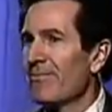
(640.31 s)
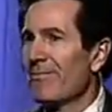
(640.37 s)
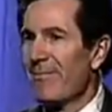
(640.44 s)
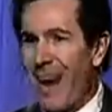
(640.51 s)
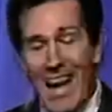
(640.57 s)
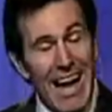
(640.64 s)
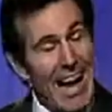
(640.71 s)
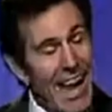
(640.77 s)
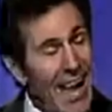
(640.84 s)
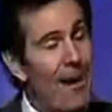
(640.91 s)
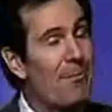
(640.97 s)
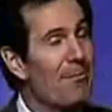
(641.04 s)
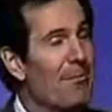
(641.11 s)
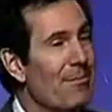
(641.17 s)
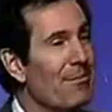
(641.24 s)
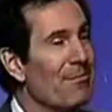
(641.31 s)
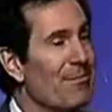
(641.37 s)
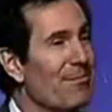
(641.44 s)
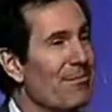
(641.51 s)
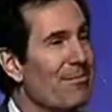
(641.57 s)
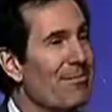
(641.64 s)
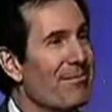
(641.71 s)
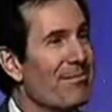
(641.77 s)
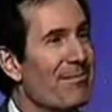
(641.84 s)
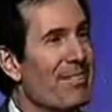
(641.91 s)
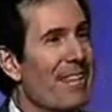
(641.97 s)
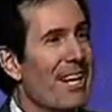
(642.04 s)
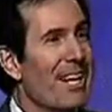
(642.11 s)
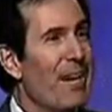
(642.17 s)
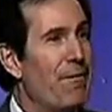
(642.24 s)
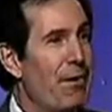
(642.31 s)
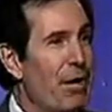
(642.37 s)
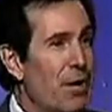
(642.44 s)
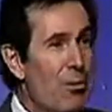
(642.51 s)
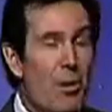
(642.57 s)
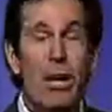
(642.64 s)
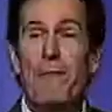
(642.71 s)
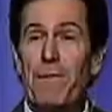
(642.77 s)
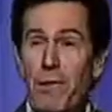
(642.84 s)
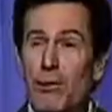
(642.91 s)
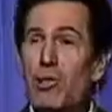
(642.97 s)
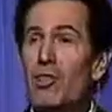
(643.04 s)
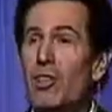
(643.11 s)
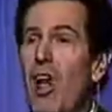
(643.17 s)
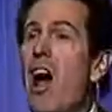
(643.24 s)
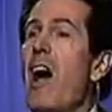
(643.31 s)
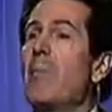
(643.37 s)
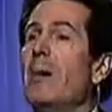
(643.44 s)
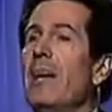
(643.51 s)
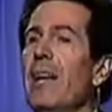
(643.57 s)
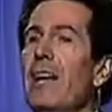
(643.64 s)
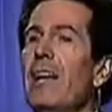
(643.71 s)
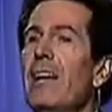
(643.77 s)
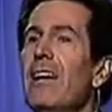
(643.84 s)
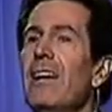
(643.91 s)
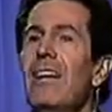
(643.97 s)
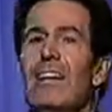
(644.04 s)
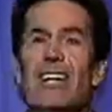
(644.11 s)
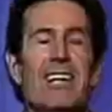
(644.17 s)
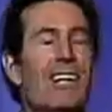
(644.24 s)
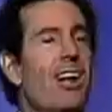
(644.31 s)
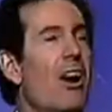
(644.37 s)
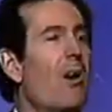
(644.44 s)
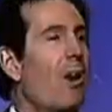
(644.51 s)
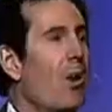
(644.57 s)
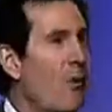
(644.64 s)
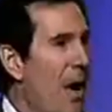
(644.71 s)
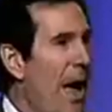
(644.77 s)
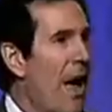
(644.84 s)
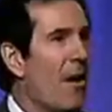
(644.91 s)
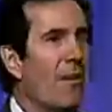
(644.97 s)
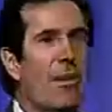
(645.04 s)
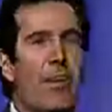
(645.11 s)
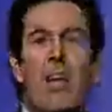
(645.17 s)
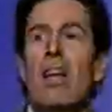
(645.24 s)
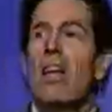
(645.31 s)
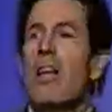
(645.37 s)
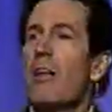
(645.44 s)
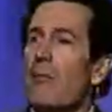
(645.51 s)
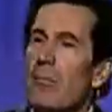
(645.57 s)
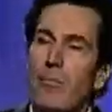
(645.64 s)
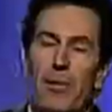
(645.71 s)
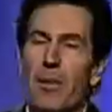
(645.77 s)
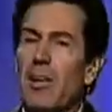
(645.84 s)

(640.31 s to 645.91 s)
I am. If you saw me, you know, around, you